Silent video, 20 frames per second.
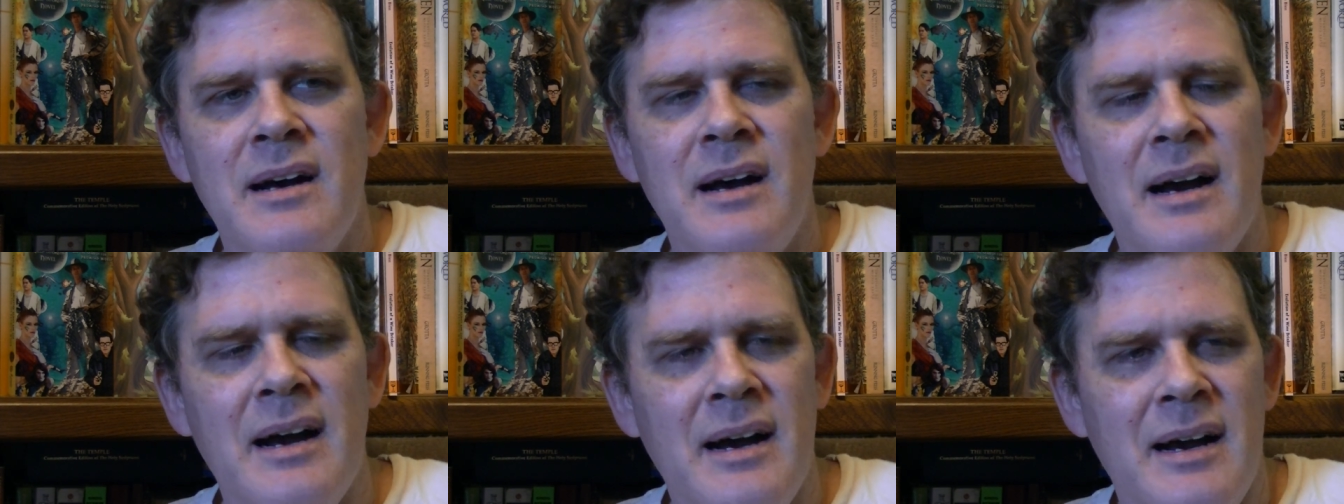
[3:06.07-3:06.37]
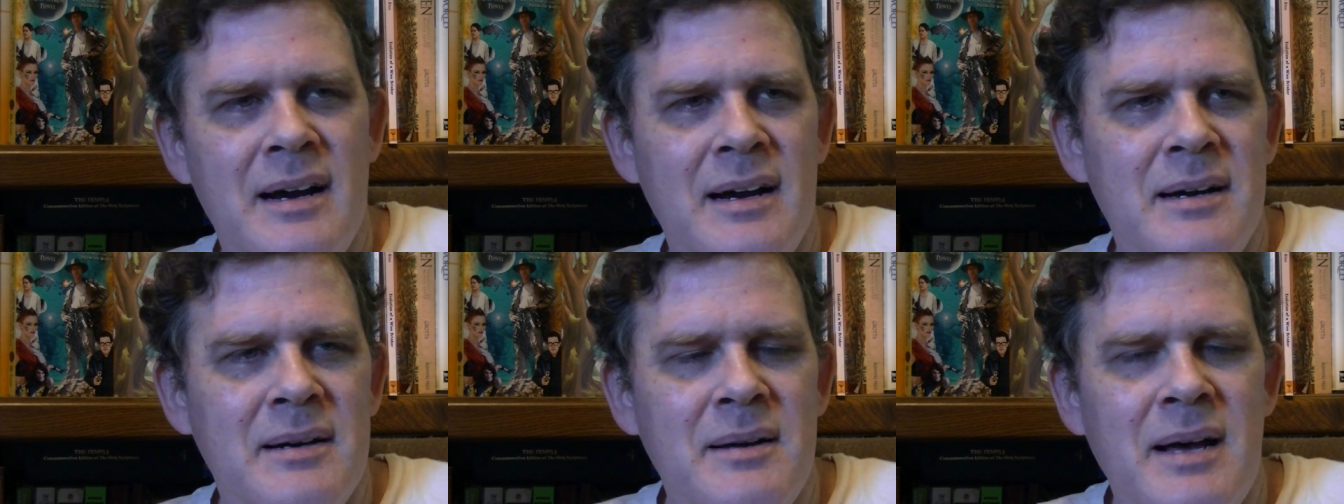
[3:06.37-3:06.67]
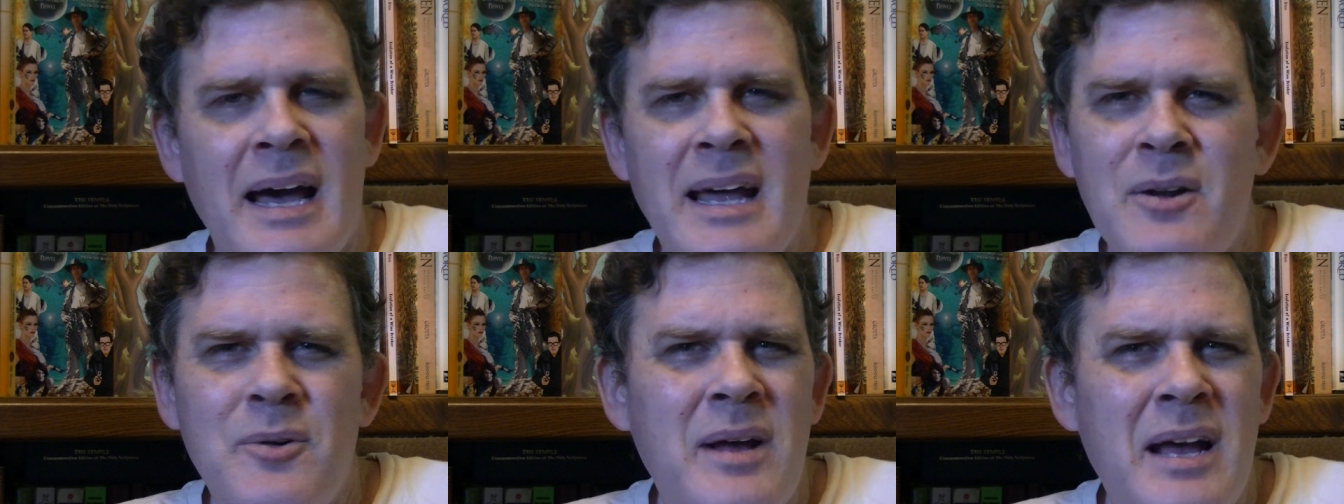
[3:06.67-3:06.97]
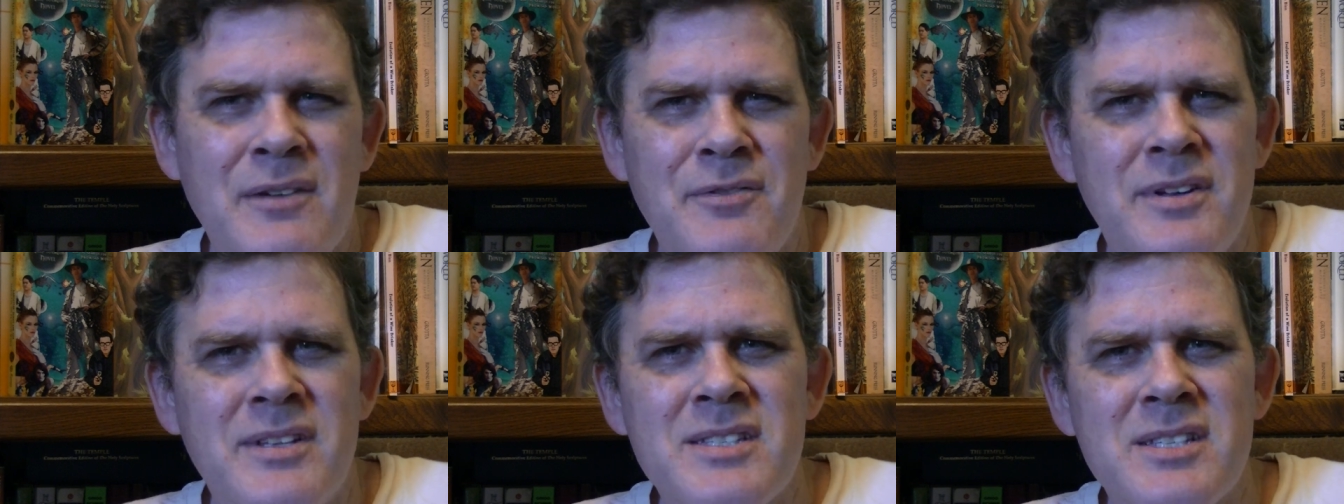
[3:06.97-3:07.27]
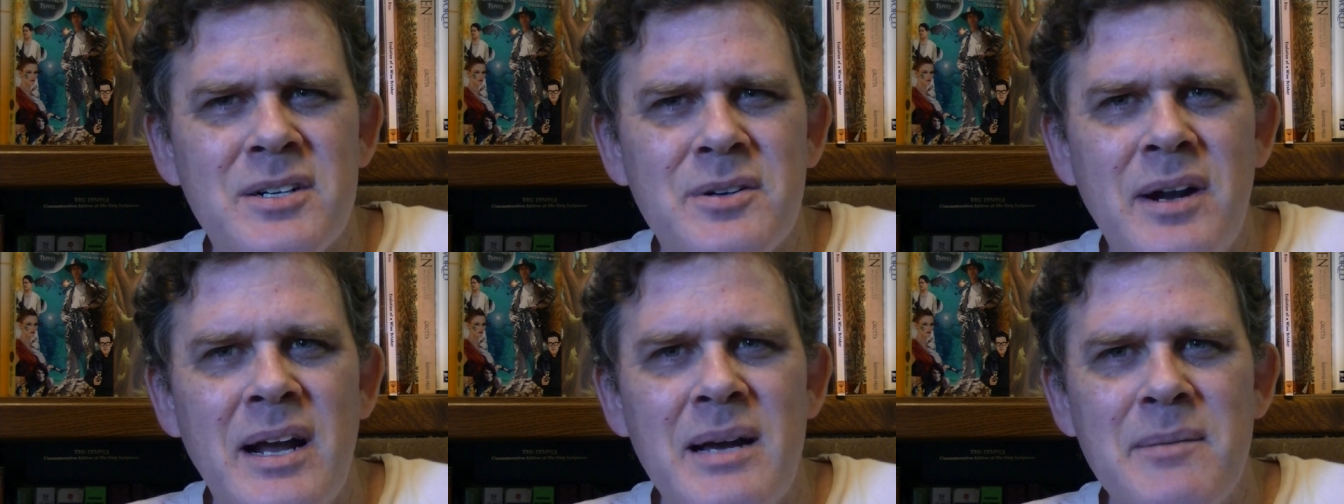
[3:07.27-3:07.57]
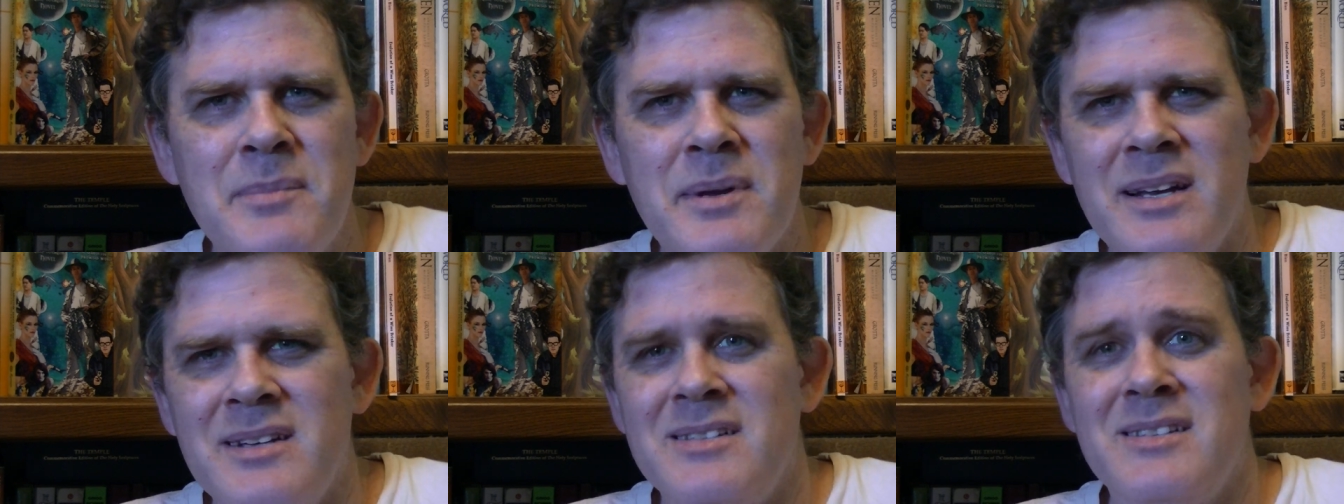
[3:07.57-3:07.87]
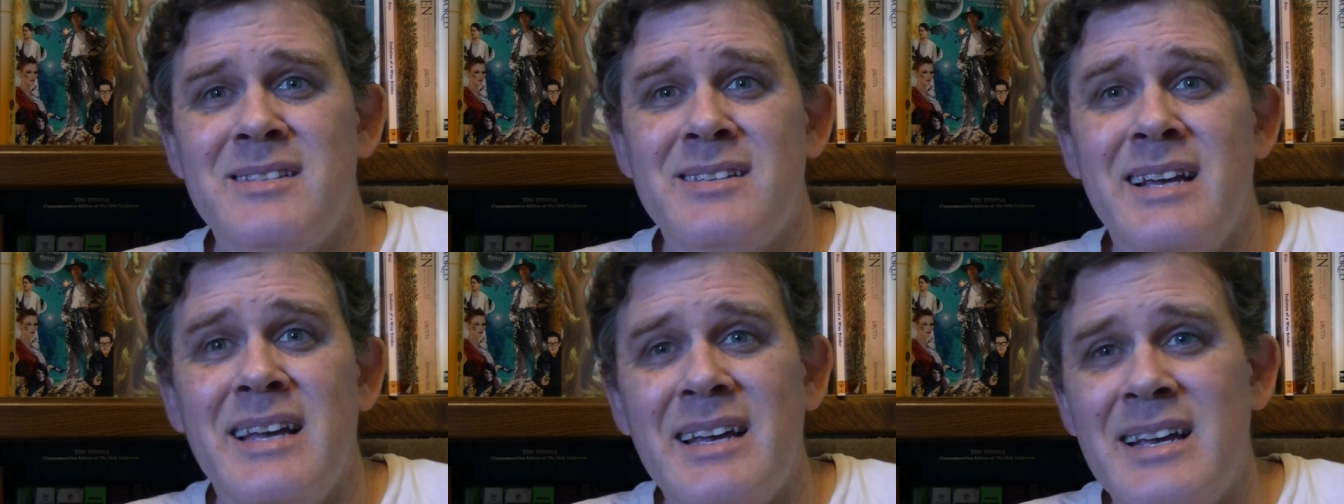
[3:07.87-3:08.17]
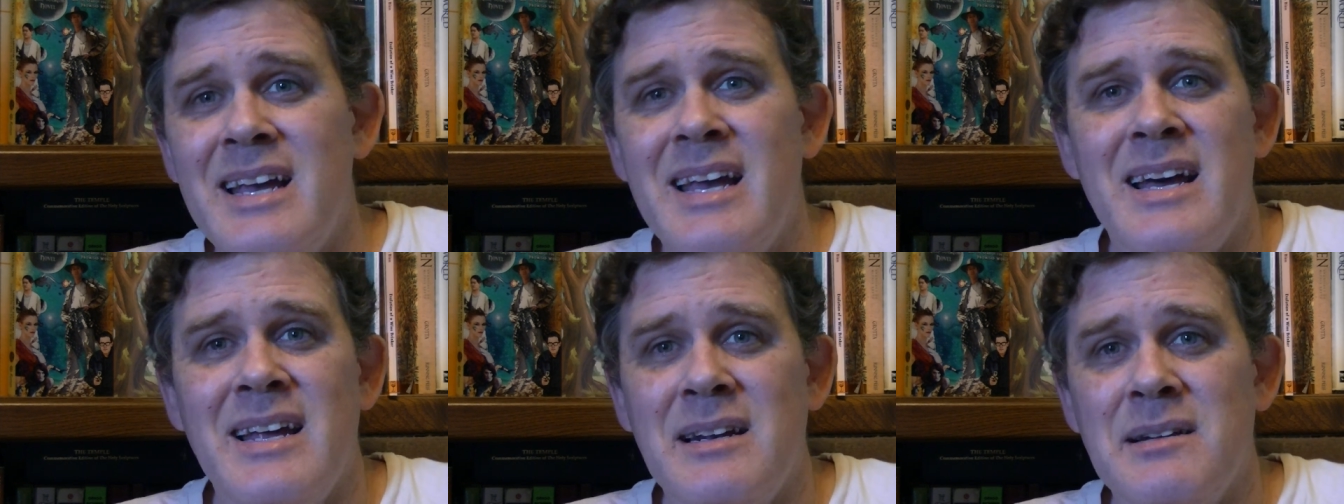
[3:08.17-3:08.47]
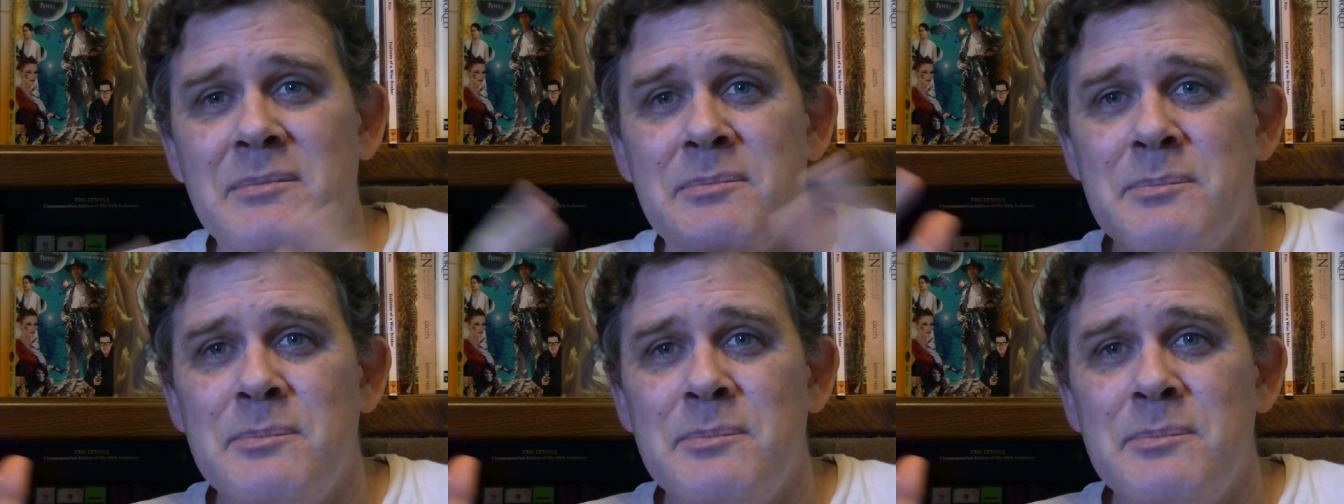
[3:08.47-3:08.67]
uh, I don't have Instagram because it's like, again,